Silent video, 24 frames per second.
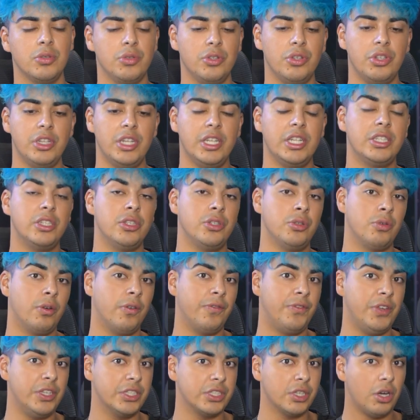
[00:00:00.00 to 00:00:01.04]
You needed to do a
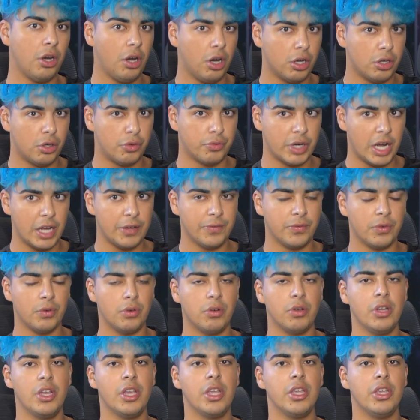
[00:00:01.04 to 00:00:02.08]
visa on
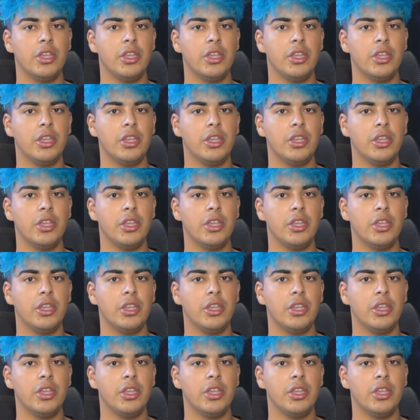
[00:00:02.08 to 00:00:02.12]
arrival,